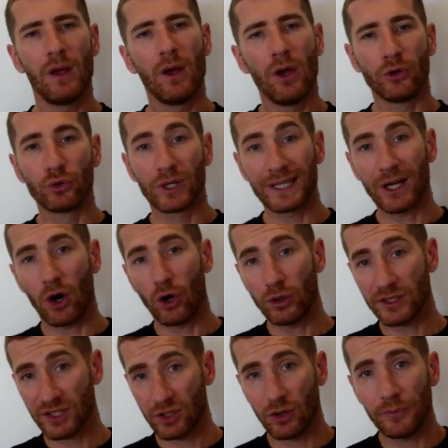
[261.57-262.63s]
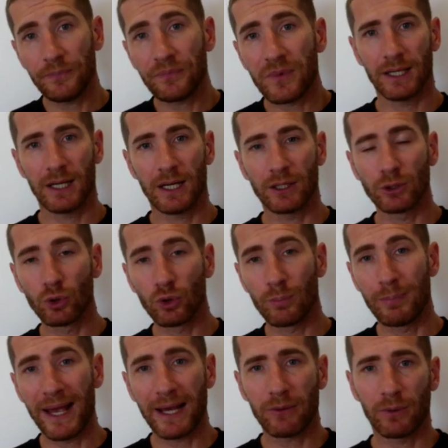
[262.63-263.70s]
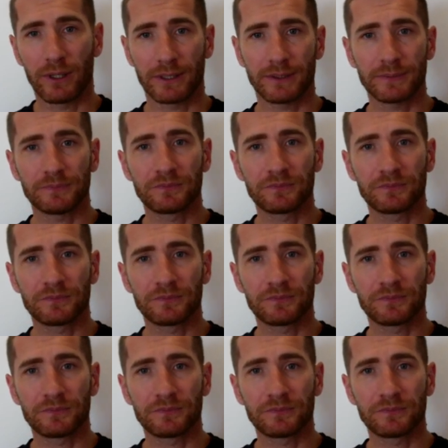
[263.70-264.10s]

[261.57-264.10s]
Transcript: You can also look backward,